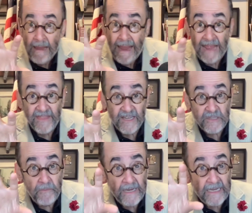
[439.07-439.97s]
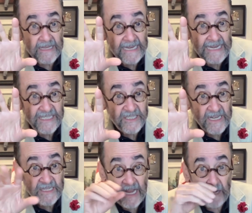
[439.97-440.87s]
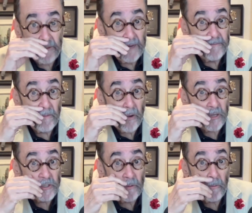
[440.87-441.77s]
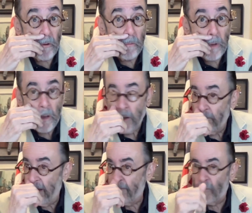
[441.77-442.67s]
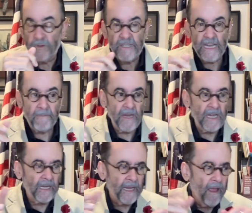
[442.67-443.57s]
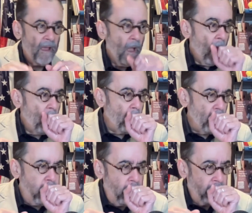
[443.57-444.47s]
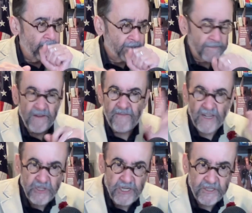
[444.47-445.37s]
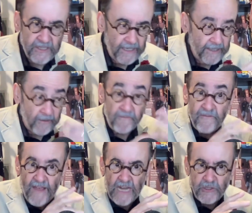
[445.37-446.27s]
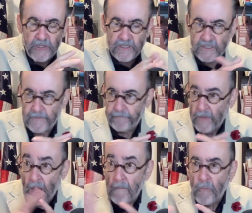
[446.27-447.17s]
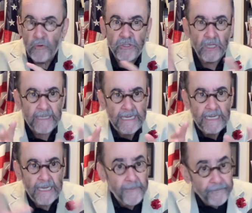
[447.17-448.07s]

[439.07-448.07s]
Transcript: And this being the centenary of the March on Rome, people will say immediately, excuse me, fascisti, you know, fascist, Mussolini.